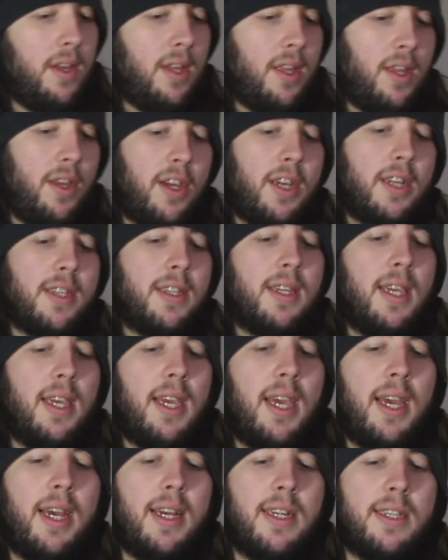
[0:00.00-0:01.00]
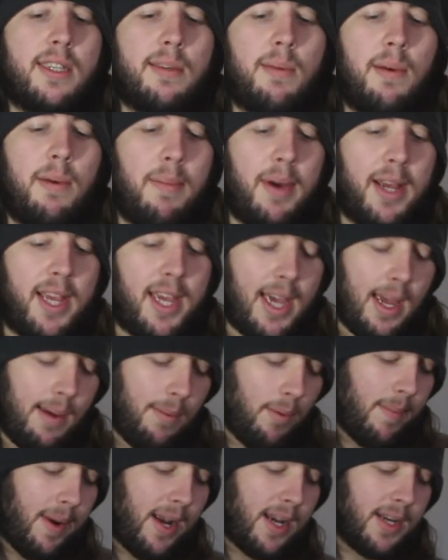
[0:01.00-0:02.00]
And you can see here some of my
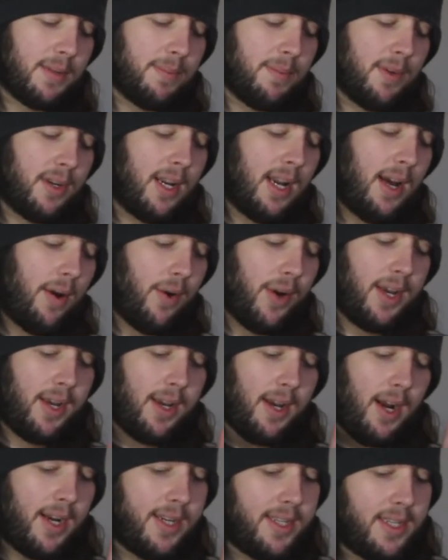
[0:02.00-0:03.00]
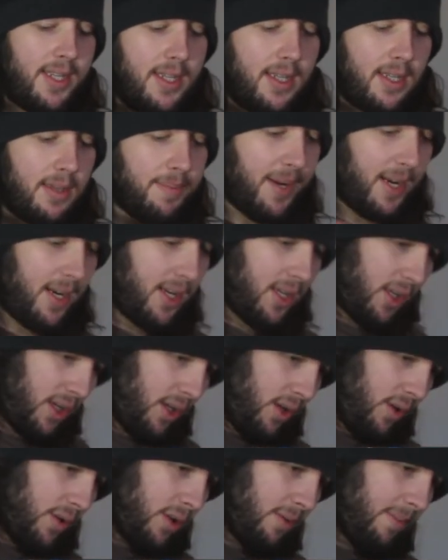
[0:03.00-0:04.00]
cable management. Now I didn't spend a
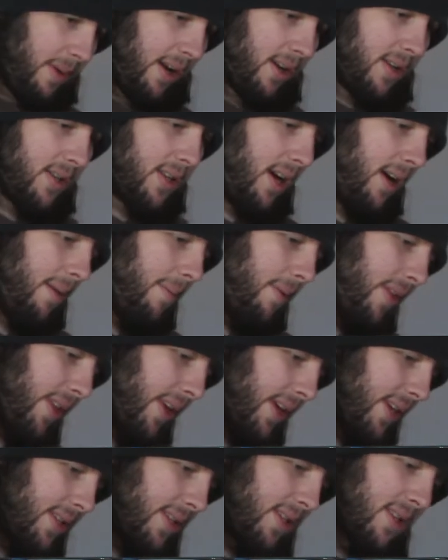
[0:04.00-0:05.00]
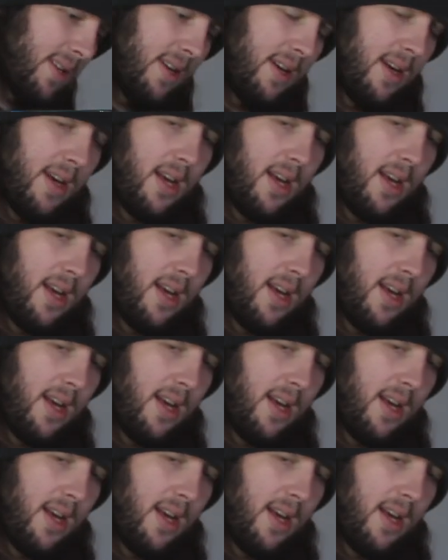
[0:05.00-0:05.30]
huge amount of time on this.